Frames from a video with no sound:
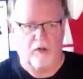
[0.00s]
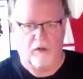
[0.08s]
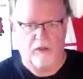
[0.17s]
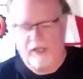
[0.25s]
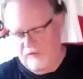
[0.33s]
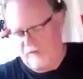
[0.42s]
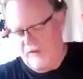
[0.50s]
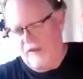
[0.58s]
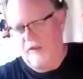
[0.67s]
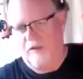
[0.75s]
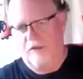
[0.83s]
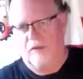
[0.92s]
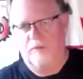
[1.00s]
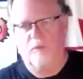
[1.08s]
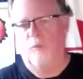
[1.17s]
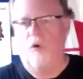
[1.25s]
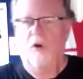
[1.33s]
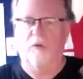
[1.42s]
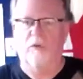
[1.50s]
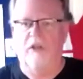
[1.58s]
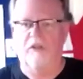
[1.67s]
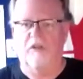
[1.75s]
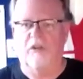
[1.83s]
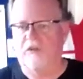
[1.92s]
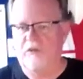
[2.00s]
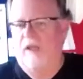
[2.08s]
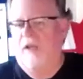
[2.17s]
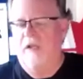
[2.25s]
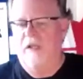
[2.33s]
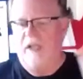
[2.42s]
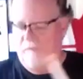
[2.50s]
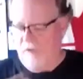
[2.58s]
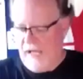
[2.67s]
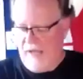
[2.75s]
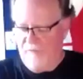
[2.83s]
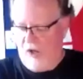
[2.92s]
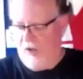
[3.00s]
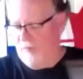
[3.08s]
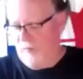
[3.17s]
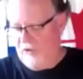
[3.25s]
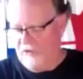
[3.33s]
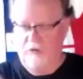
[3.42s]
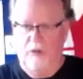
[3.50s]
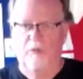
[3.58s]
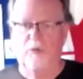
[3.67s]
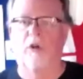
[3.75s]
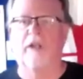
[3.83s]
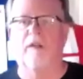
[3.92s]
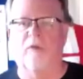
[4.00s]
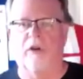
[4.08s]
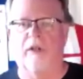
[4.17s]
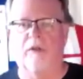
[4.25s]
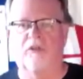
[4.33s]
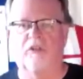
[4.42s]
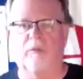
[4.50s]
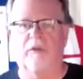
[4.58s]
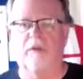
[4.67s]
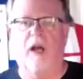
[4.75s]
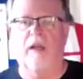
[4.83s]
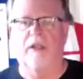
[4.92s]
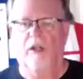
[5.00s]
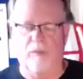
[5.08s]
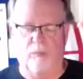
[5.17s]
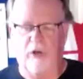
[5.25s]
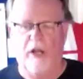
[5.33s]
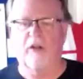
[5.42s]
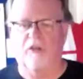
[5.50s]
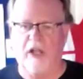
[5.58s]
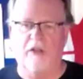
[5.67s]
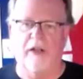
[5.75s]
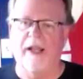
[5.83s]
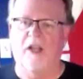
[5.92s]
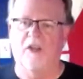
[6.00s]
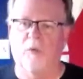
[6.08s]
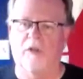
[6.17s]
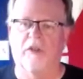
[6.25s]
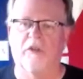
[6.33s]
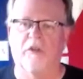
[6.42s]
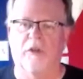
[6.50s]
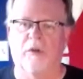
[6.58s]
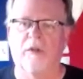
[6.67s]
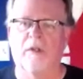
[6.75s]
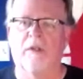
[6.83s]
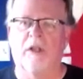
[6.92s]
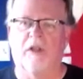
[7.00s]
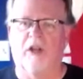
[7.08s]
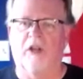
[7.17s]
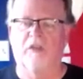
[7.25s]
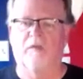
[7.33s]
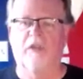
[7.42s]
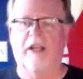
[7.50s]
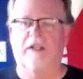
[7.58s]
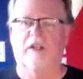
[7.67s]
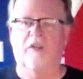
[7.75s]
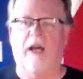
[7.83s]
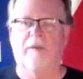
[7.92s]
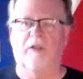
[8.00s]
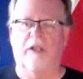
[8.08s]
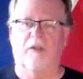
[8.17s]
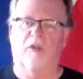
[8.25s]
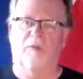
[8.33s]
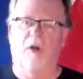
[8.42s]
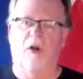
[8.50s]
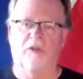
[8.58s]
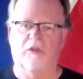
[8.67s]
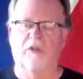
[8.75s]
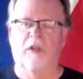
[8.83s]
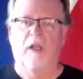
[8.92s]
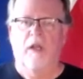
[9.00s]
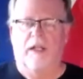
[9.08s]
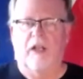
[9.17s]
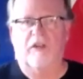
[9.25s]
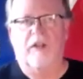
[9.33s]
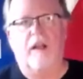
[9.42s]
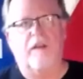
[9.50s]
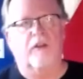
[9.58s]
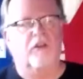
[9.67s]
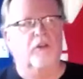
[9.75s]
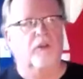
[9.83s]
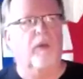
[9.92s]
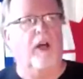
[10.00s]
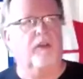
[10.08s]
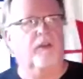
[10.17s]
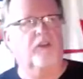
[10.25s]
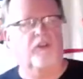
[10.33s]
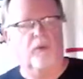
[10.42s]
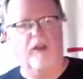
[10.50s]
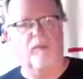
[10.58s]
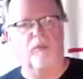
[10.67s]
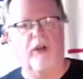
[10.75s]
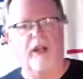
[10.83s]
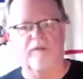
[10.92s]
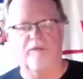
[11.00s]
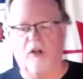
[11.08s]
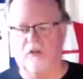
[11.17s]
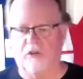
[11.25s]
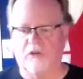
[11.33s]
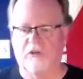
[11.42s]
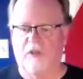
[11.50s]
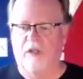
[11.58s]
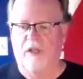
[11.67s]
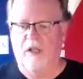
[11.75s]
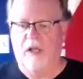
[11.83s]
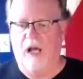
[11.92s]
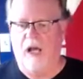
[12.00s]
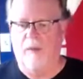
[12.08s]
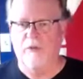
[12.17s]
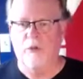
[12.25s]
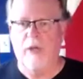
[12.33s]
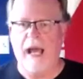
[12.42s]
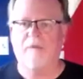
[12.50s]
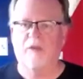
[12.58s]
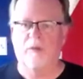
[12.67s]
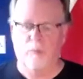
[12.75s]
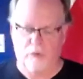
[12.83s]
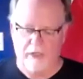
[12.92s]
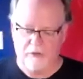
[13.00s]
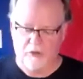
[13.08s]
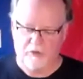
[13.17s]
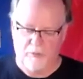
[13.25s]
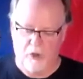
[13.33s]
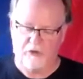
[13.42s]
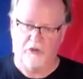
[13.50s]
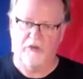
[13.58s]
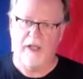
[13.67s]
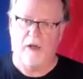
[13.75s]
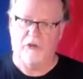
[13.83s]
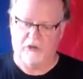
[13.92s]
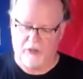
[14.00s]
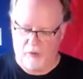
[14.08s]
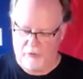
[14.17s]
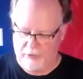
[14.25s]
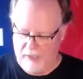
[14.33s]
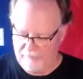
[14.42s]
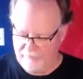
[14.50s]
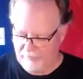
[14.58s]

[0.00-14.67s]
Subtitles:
or less finger or more wrist. It's just, if you have all the muscle groups working for you, it should be, your brain will tell your hands what to do, as long as you've taken the time to get those motions. And that's another thing too about just the way the brain functions. You have to break those motions down slow enough